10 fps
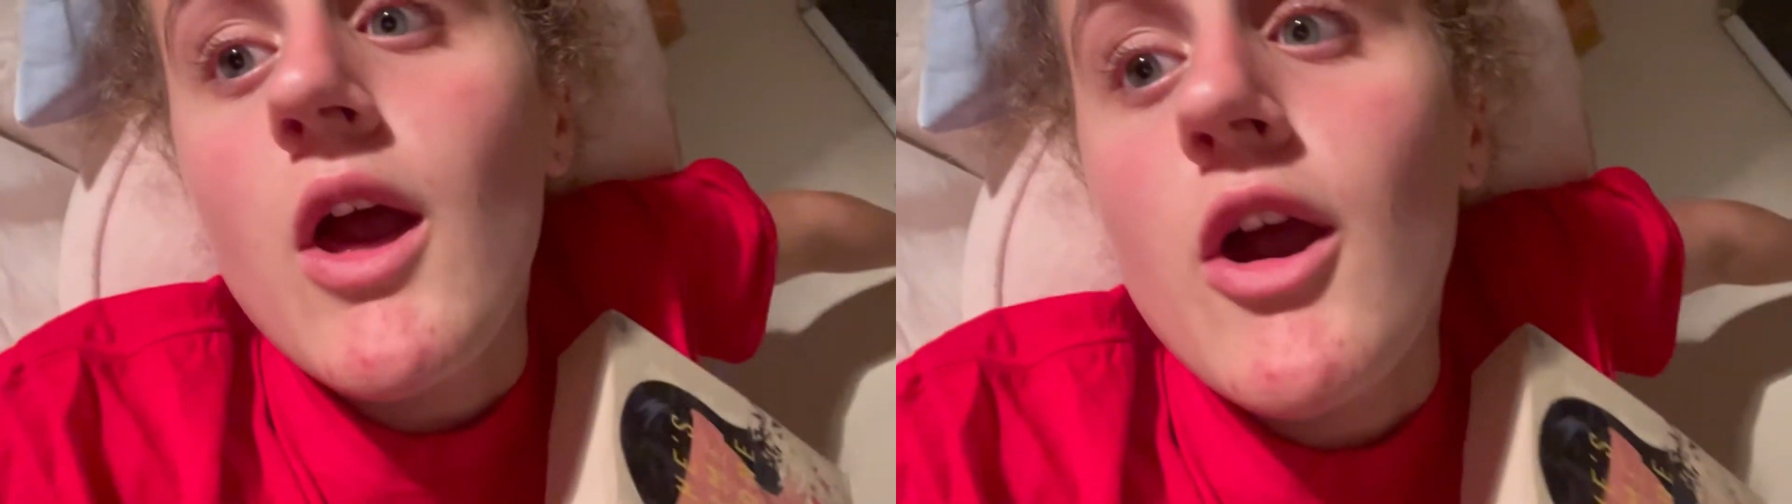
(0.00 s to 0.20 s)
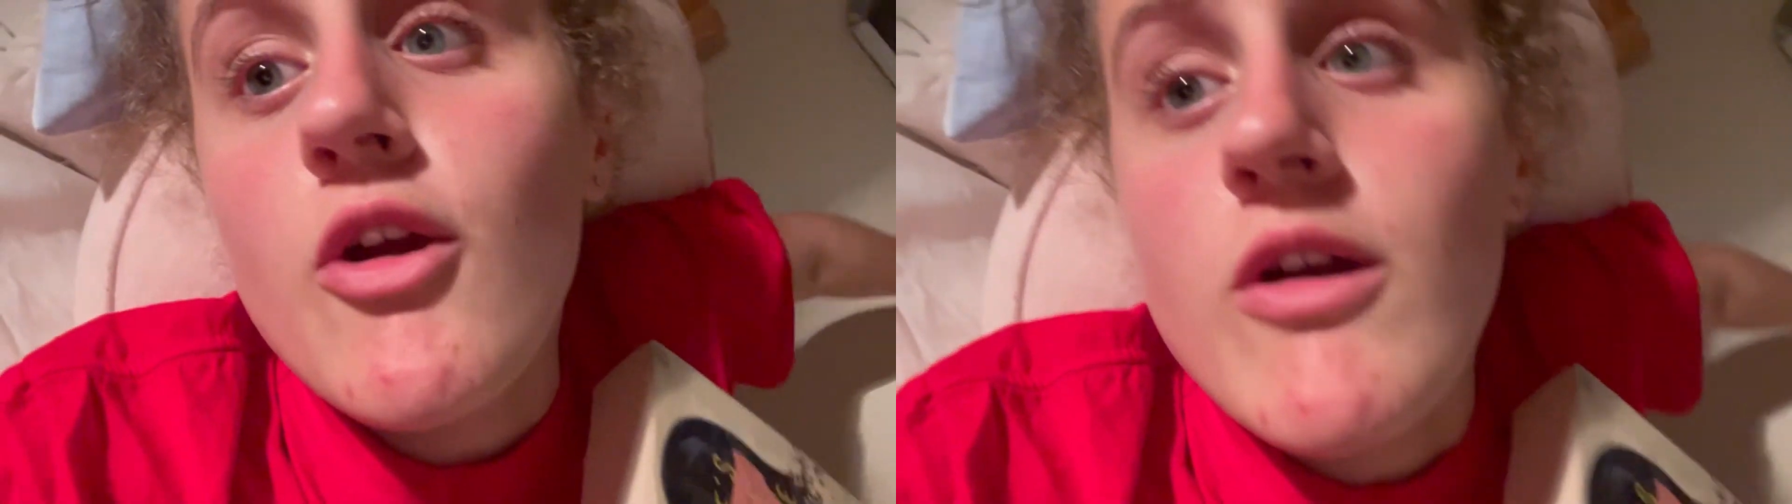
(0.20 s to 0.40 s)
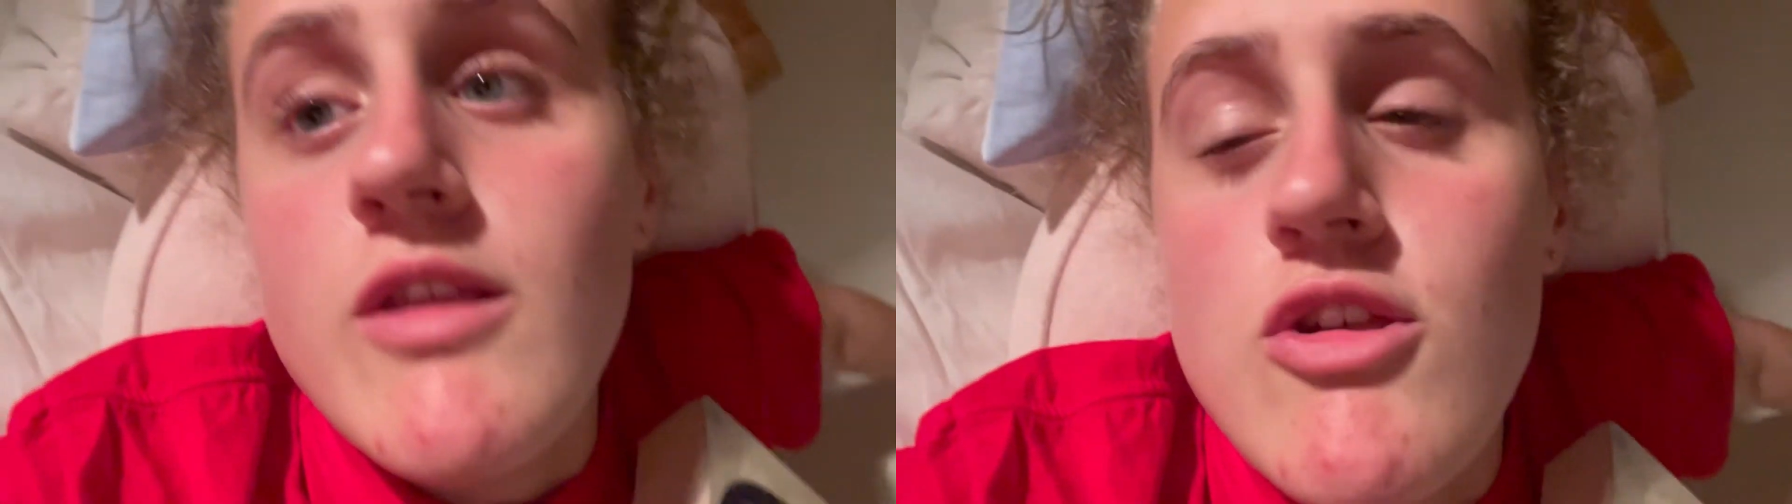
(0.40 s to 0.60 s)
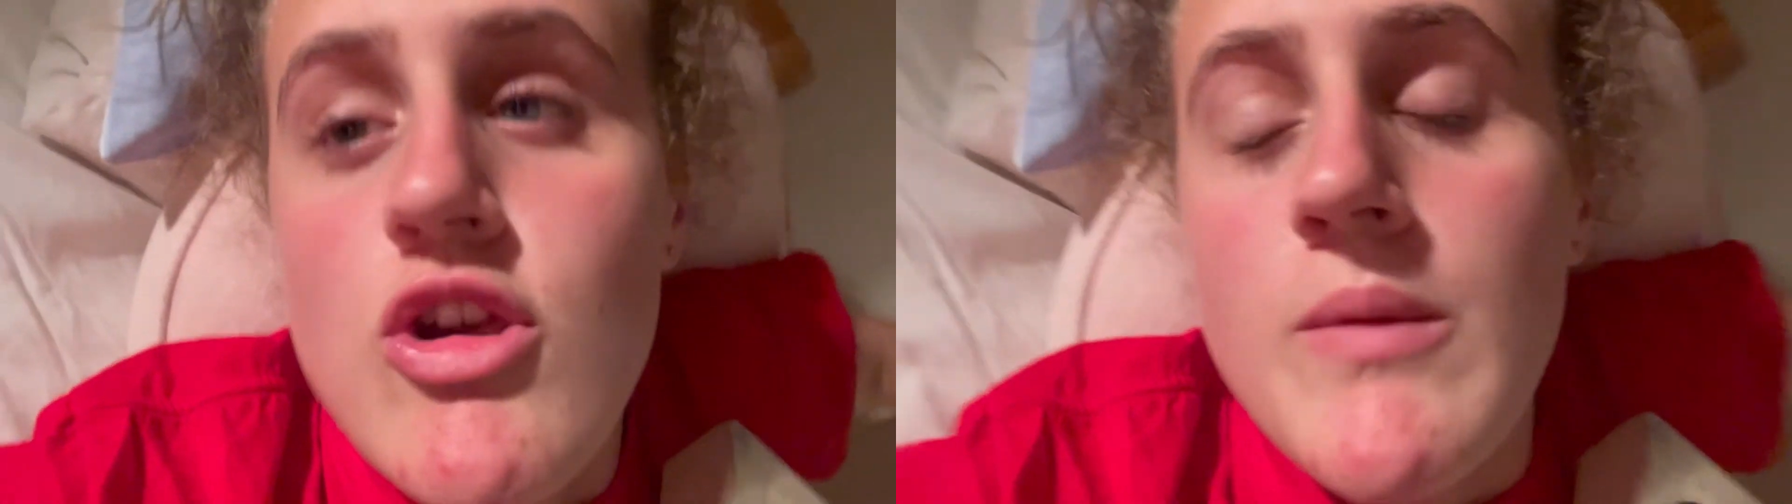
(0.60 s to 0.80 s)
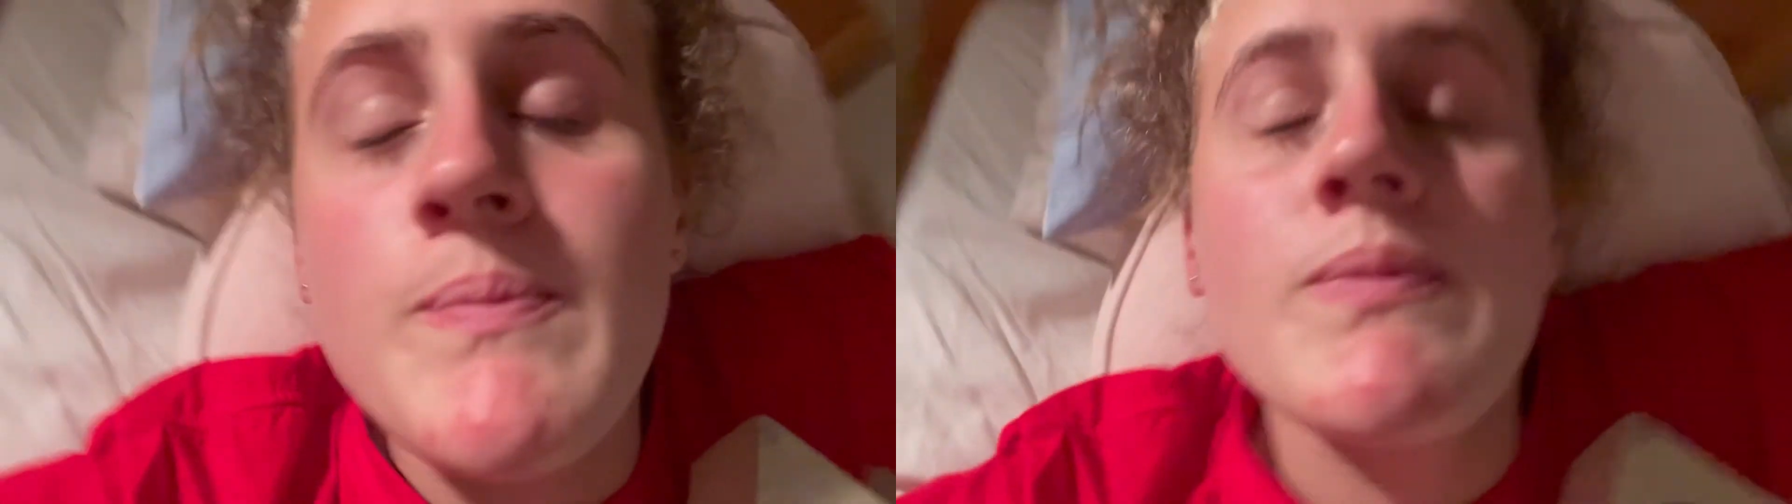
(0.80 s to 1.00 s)
go to the
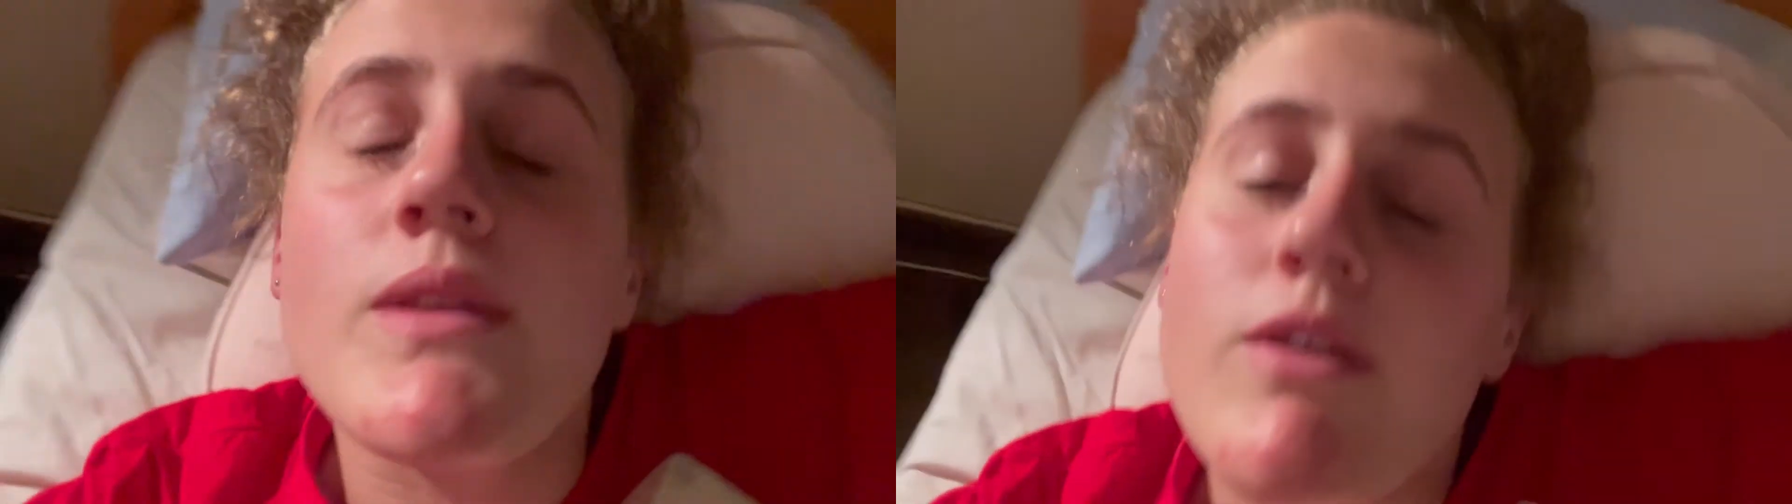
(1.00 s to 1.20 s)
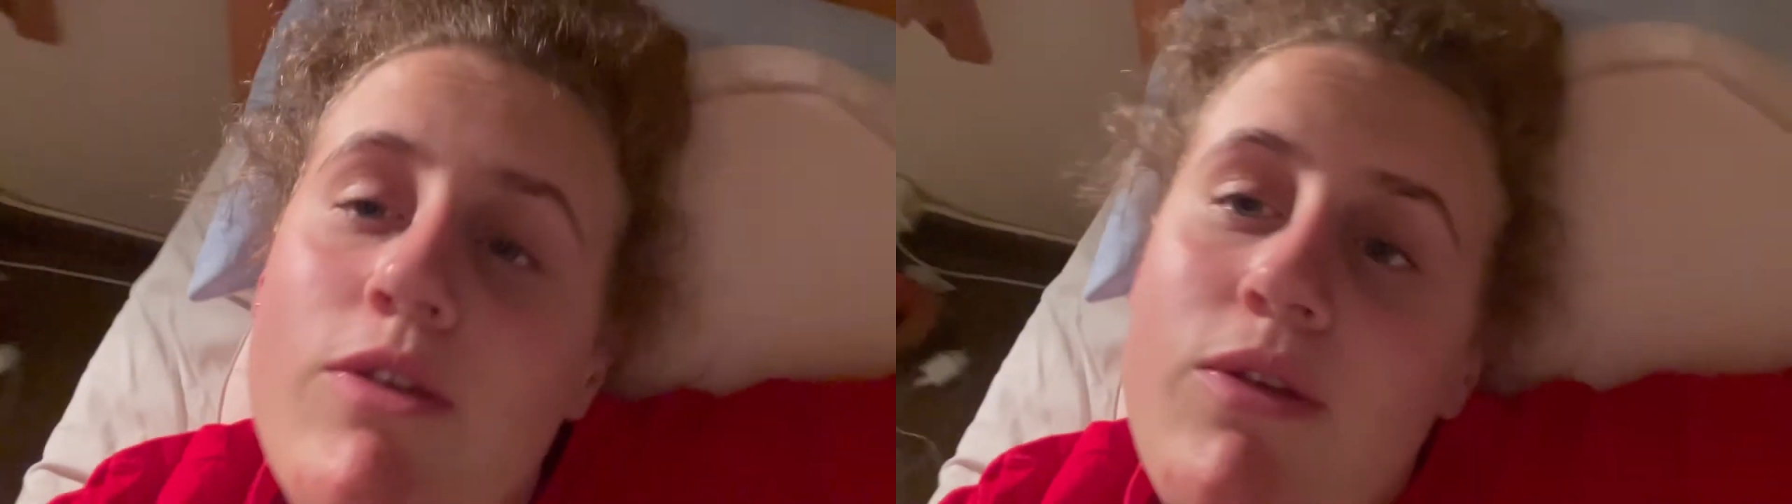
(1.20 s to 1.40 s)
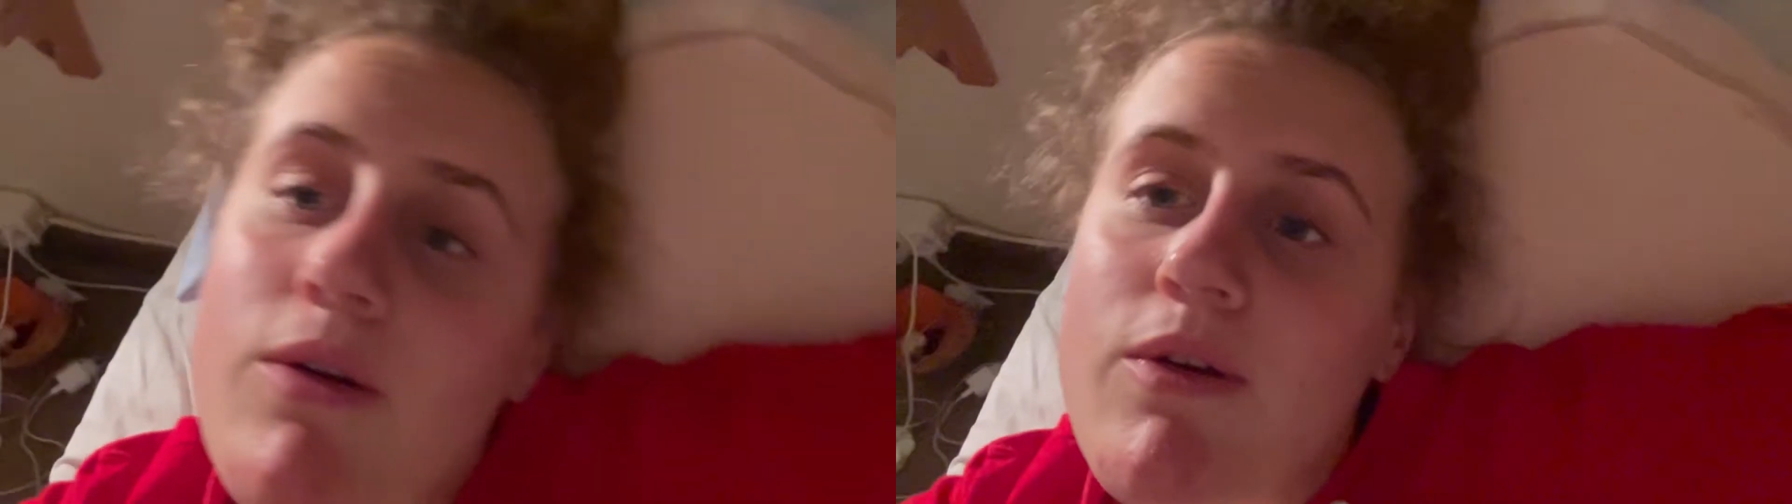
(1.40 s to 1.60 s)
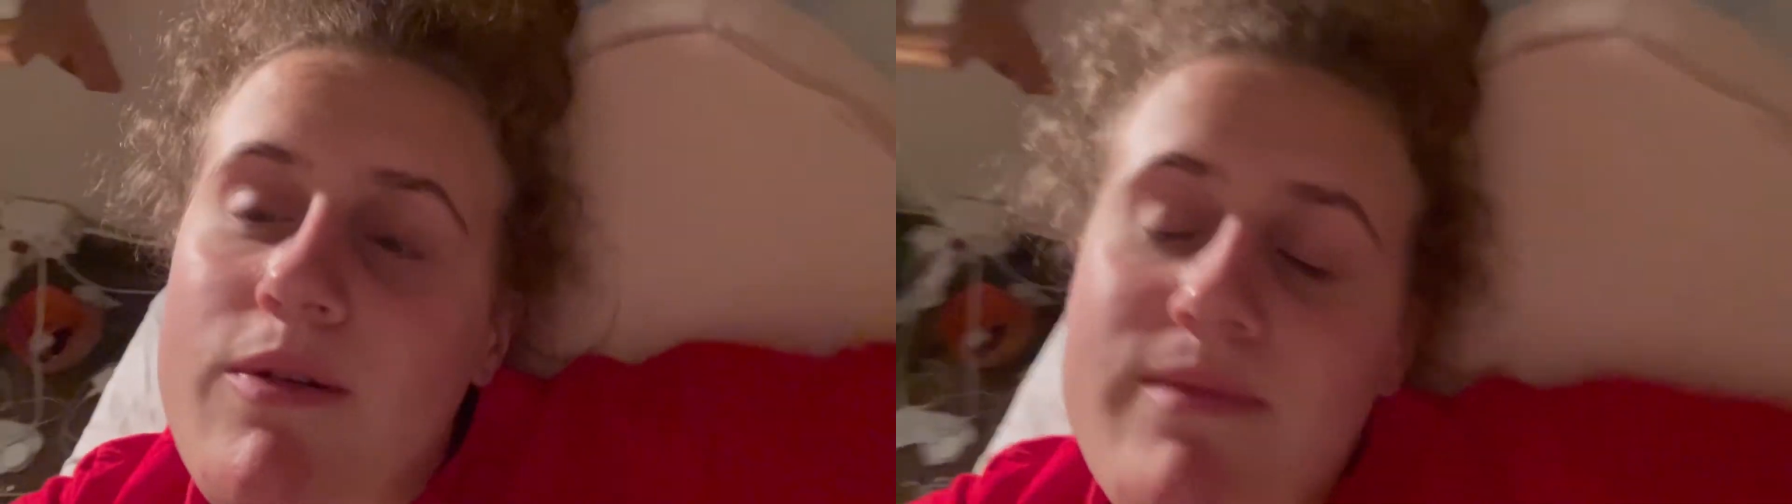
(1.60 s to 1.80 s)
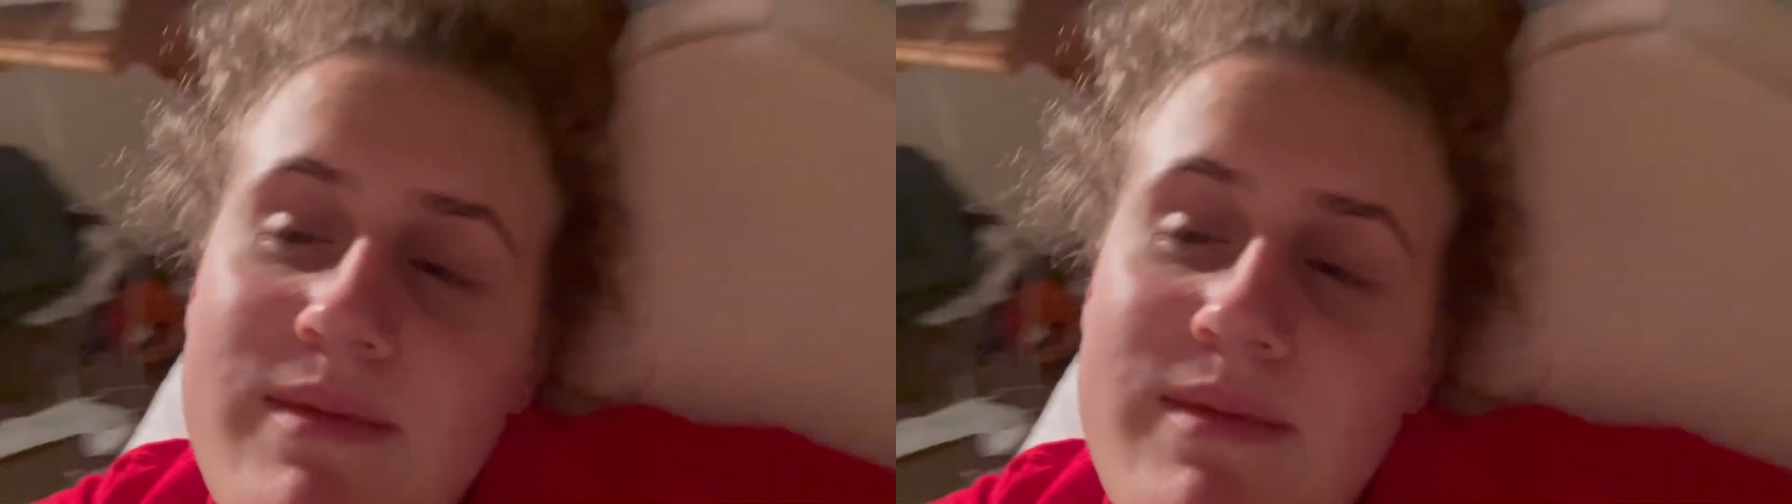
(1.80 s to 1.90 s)
gym. So